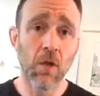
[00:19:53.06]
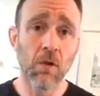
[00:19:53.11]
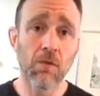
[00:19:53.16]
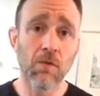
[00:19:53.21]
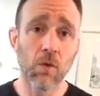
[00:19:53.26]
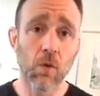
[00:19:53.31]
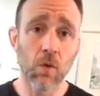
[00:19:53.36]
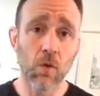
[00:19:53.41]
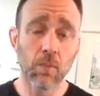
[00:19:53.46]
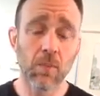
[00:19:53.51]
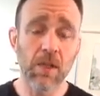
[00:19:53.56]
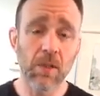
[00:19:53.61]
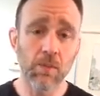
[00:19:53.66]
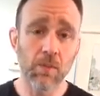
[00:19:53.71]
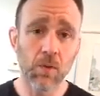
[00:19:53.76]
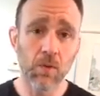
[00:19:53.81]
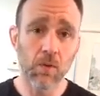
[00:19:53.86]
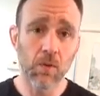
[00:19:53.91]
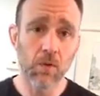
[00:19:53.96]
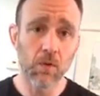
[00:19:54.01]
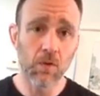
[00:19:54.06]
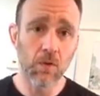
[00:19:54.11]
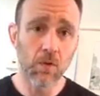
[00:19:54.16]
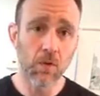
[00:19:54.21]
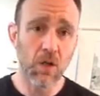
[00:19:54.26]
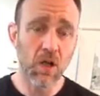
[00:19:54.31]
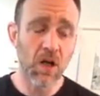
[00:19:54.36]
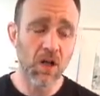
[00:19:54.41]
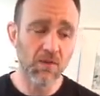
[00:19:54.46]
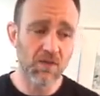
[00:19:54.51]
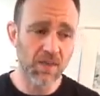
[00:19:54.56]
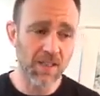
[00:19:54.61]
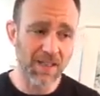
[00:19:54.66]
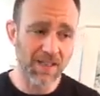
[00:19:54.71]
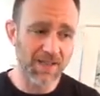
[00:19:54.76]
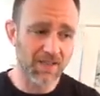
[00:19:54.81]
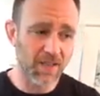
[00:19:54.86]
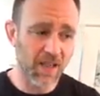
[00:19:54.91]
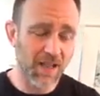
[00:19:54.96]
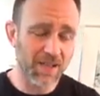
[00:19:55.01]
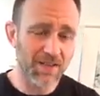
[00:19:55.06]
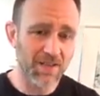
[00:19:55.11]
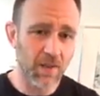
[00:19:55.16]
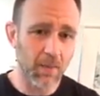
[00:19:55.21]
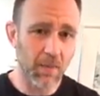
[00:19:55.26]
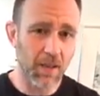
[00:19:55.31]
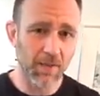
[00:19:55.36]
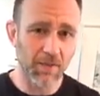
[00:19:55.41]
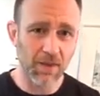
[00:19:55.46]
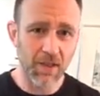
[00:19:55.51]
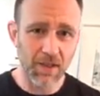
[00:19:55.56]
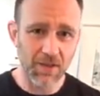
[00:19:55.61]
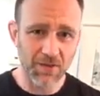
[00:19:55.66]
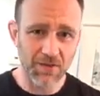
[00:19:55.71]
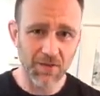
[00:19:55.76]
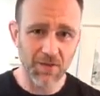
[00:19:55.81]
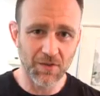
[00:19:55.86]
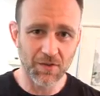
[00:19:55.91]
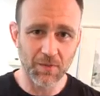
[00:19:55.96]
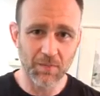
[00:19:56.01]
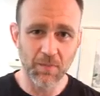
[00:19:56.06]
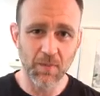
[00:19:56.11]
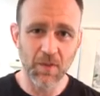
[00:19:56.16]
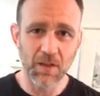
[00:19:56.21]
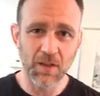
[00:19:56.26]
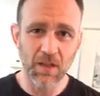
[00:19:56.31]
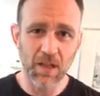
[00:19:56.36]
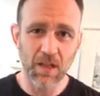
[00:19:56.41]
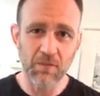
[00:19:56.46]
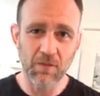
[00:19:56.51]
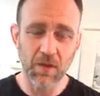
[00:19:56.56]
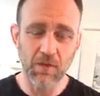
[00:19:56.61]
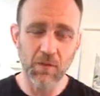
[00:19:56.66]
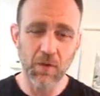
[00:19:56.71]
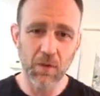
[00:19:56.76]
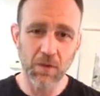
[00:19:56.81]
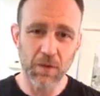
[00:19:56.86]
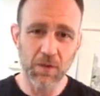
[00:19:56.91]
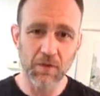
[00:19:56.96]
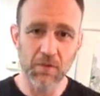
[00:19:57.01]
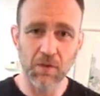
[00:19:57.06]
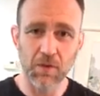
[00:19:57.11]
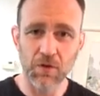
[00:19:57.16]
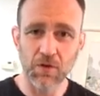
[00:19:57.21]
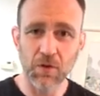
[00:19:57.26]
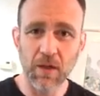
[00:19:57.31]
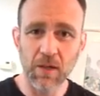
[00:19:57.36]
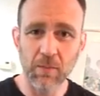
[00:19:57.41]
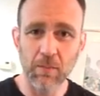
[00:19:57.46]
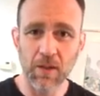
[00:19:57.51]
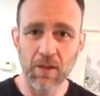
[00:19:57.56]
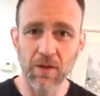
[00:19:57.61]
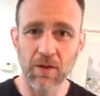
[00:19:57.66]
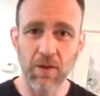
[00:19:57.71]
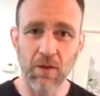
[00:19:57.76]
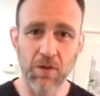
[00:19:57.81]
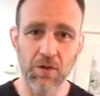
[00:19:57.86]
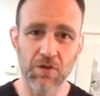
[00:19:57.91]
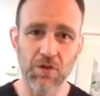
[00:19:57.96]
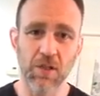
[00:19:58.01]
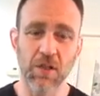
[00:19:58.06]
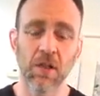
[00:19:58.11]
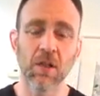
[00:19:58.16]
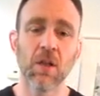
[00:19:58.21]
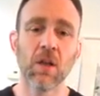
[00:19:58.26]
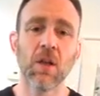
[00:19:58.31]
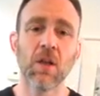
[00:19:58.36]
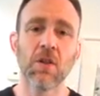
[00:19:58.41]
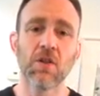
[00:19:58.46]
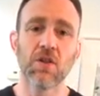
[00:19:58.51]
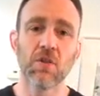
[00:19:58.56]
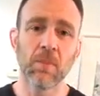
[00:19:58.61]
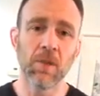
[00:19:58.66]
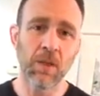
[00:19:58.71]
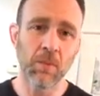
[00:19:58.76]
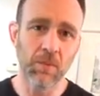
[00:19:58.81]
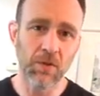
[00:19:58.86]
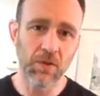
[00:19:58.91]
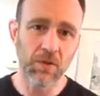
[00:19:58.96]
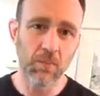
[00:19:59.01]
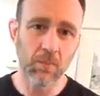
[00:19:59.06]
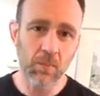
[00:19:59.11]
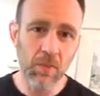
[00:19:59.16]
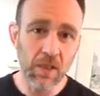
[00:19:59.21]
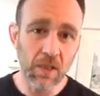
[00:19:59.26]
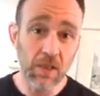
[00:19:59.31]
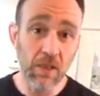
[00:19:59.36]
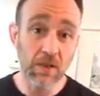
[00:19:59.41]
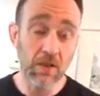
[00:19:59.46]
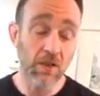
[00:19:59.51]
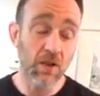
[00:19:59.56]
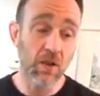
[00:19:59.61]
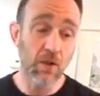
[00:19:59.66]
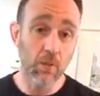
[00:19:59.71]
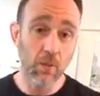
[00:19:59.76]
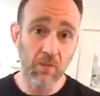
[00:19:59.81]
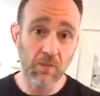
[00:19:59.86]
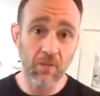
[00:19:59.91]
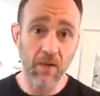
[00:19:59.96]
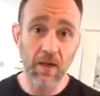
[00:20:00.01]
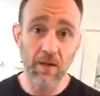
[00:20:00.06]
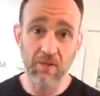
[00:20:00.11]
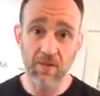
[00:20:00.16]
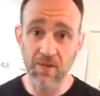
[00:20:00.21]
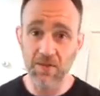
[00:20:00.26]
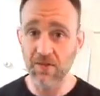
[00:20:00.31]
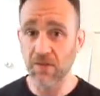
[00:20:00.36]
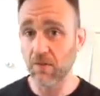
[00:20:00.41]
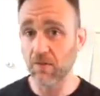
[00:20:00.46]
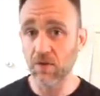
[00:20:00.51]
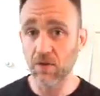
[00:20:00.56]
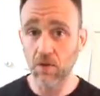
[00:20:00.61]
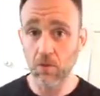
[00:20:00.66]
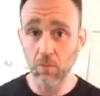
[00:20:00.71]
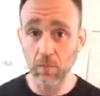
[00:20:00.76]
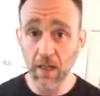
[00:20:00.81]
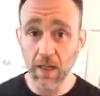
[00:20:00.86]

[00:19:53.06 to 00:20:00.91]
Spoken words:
for people of the exact same athleticism, if they follow a different training methodology, to be able to be, you know, a 5 to 7 year